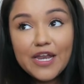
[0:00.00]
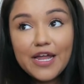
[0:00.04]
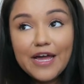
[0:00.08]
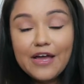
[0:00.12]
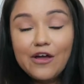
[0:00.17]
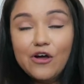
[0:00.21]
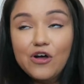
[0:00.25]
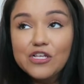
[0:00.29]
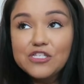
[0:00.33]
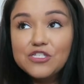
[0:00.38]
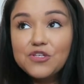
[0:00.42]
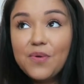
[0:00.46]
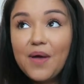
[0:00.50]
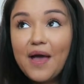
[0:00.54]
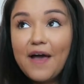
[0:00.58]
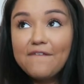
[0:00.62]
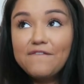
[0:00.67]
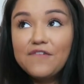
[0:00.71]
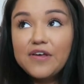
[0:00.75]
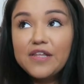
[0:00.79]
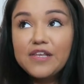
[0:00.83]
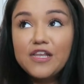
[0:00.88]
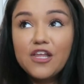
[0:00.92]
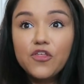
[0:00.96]
I also
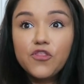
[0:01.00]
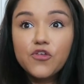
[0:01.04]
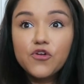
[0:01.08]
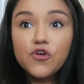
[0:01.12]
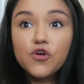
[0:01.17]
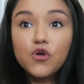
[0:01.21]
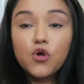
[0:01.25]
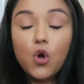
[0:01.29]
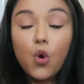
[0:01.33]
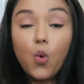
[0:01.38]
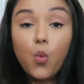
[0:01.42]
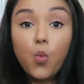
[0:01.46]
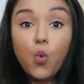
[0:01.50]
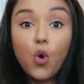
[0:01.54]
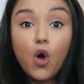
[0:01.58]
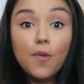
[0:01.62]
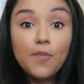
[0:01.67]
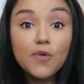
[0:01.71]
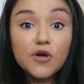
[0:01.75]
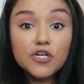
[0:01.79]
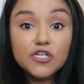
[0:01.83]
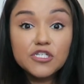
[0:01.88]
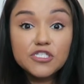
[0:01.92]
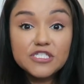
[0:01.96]
have another
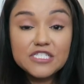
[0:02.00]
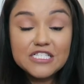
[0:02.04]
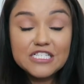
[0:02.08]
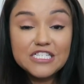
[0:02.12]
Walmart